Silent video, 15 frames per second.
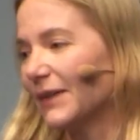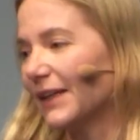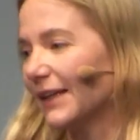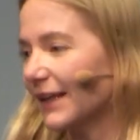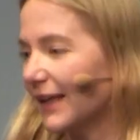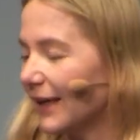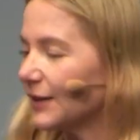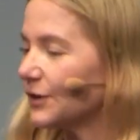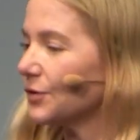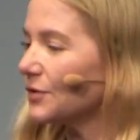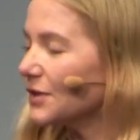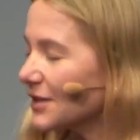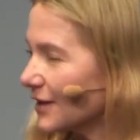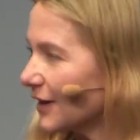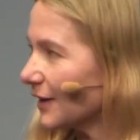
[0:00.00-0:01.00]
Kate, you're
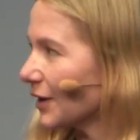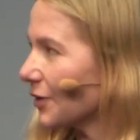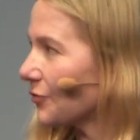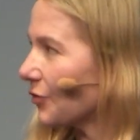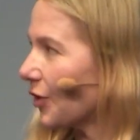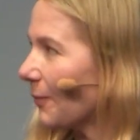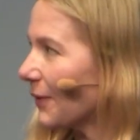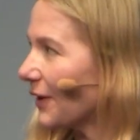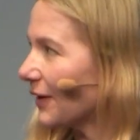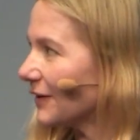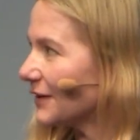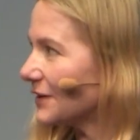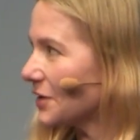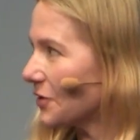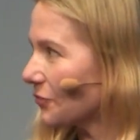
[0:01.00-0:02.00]
starting from a
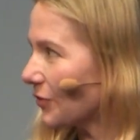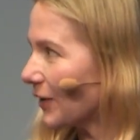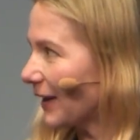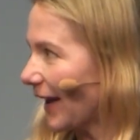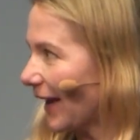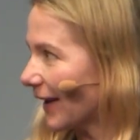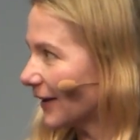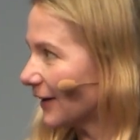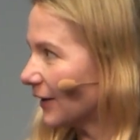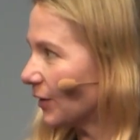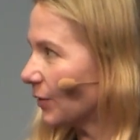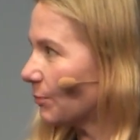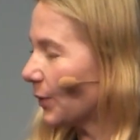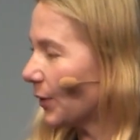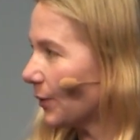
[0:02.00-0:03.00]
different
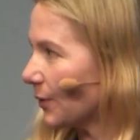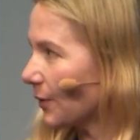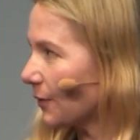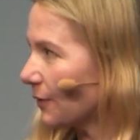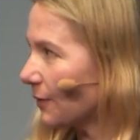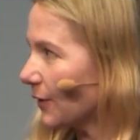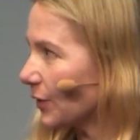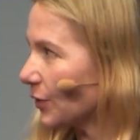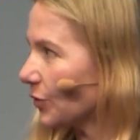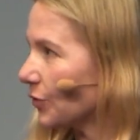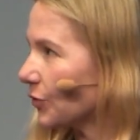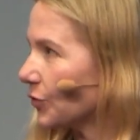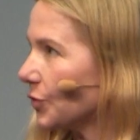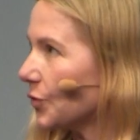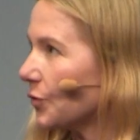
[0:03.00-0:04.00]
angle. Both
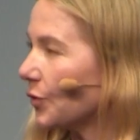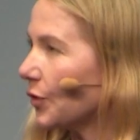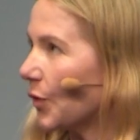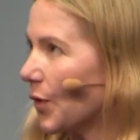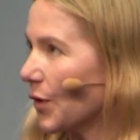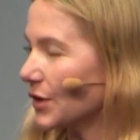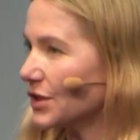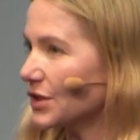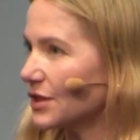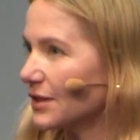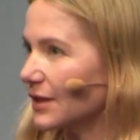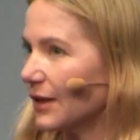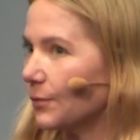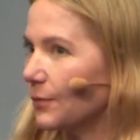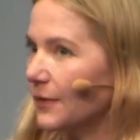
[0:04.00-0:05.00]
you
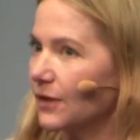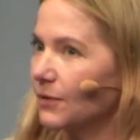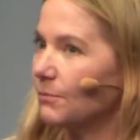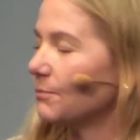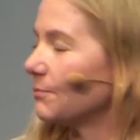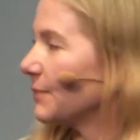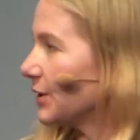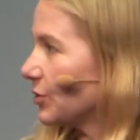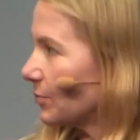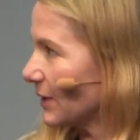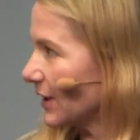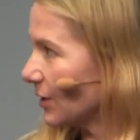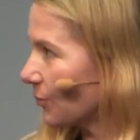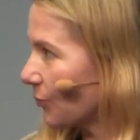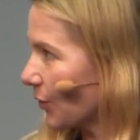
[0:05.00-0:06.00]
launched with a
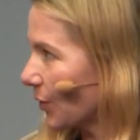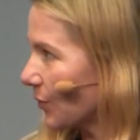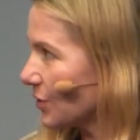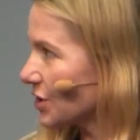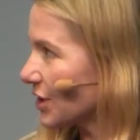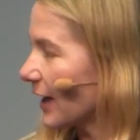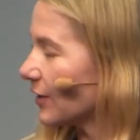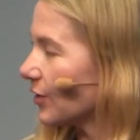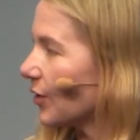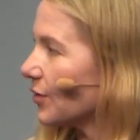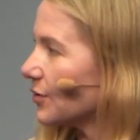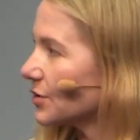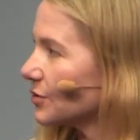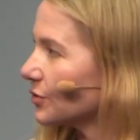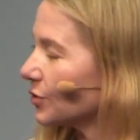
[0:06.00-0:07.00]
B2B approach, and
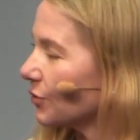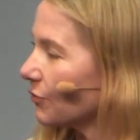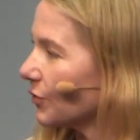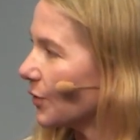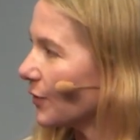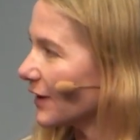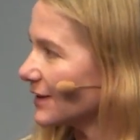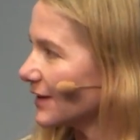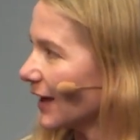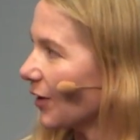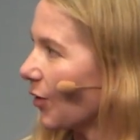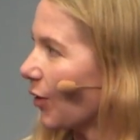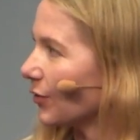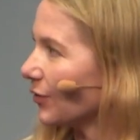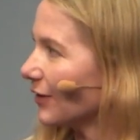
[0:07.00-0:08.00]
also you're focusing
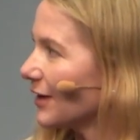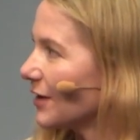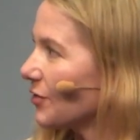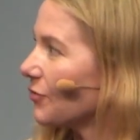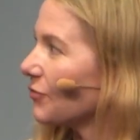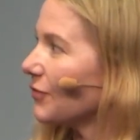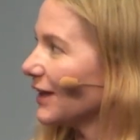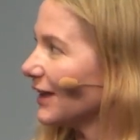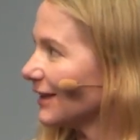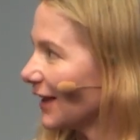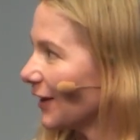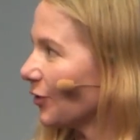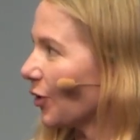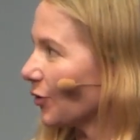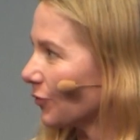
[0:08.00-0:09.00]
on feed
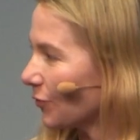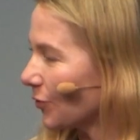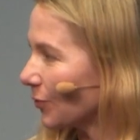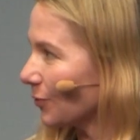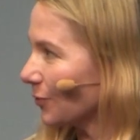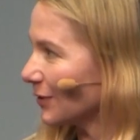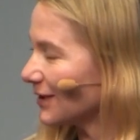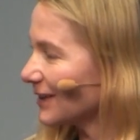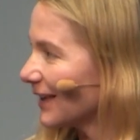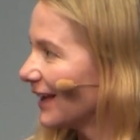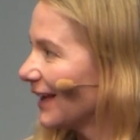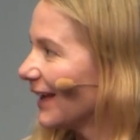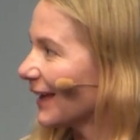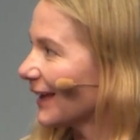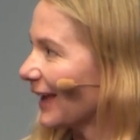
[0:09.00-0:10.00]
and not food.
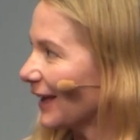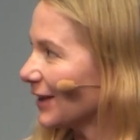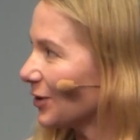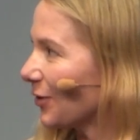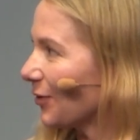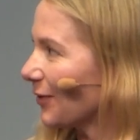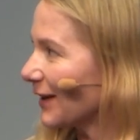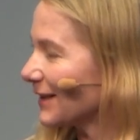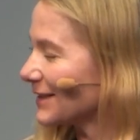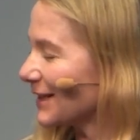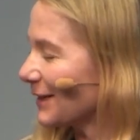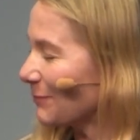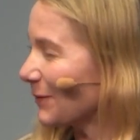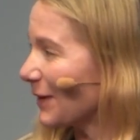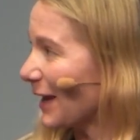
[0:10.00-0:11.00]
Can you
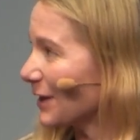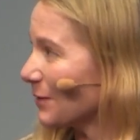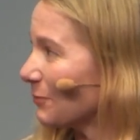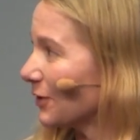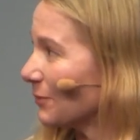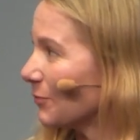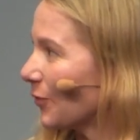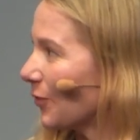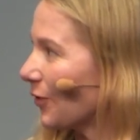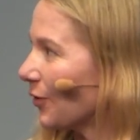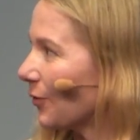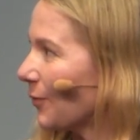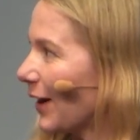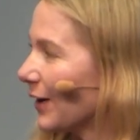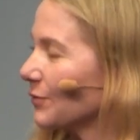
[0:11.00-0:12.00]
explain a bit more
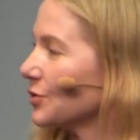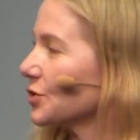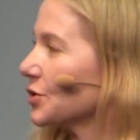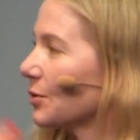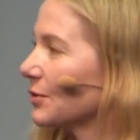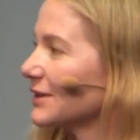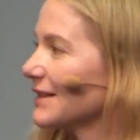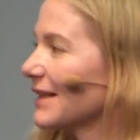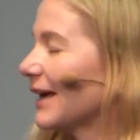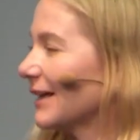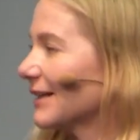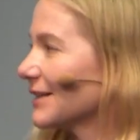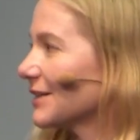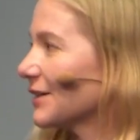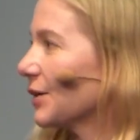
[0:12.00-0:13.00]
why you chose
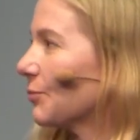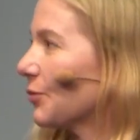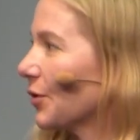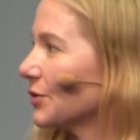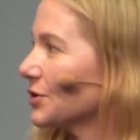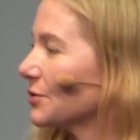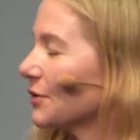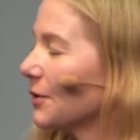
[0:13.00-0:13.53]
that approach to the